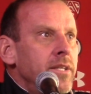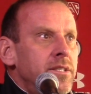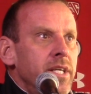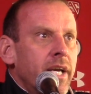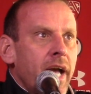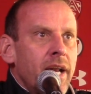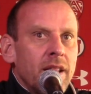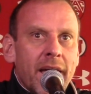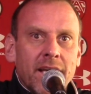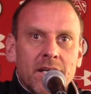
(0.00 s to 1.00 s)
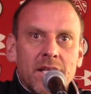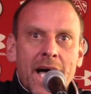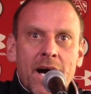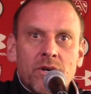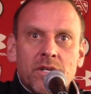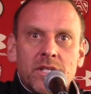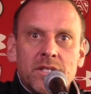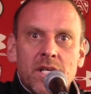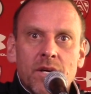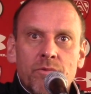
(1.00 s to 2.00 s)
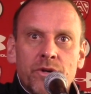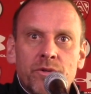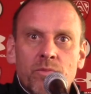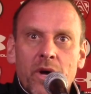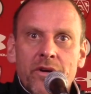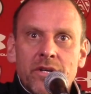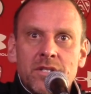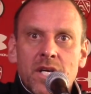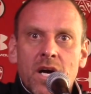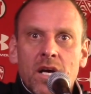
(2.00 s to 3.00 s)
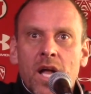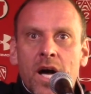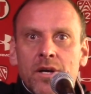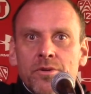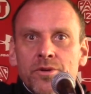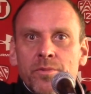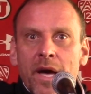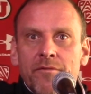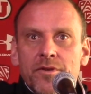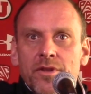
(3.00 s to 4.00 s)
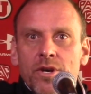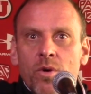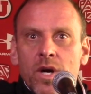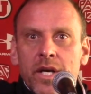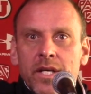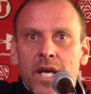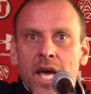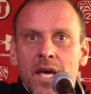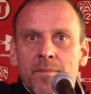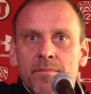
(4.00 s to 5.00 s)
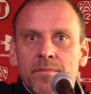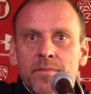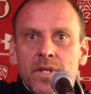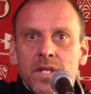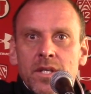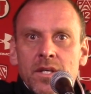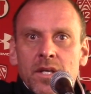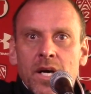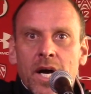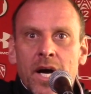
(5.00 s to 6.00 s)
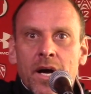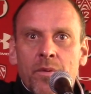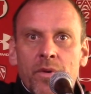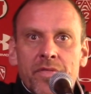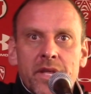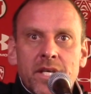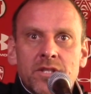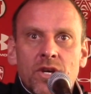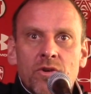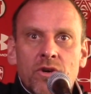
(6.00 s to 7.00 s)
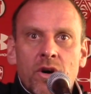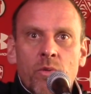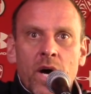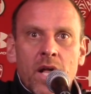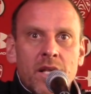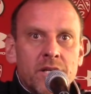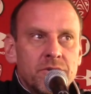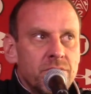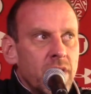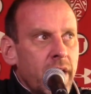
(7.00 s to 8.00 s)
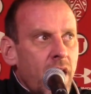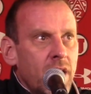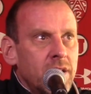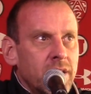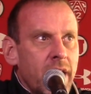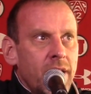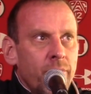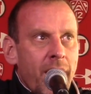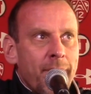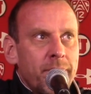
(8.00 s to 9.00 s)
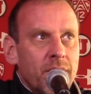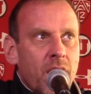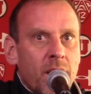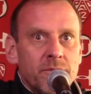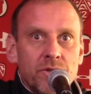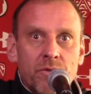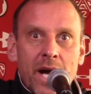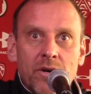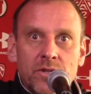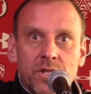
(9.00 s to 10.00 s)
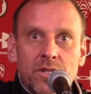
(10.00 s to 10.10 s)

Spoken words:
see it kind of like a cloud that's in a room, whether it's in our locker room after the Oregon game, when things don't go well, and it's really hard to kind of wrap your arms around